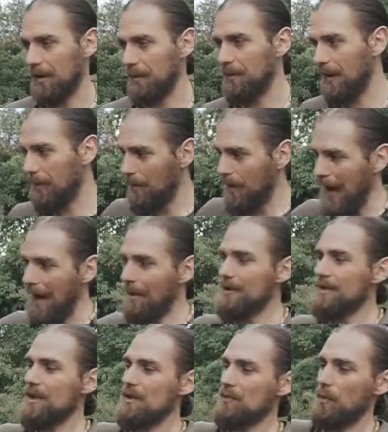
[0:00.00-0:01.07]
And we're like, well, how
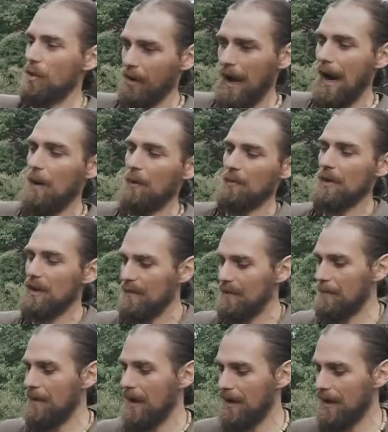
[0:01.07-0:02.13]
does this work? How are we going to
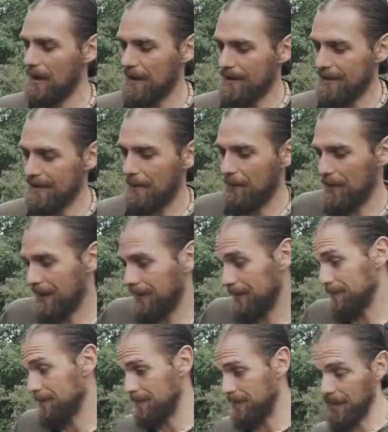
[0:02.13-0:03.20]
even make
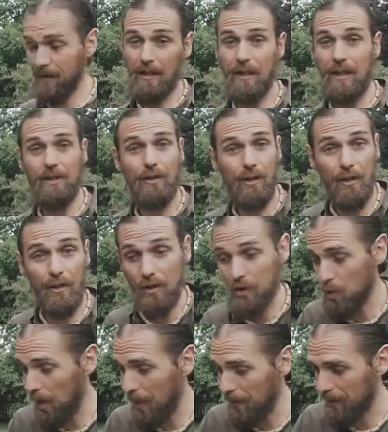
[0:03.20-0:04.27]
something that the kids are going to
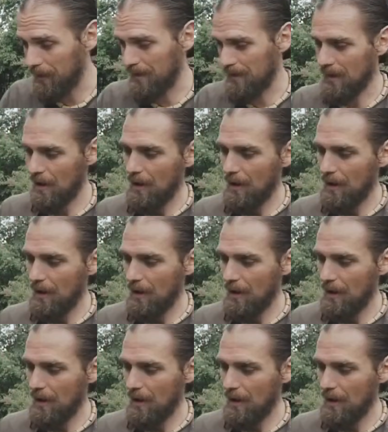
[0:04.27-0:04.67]
enjoy with this?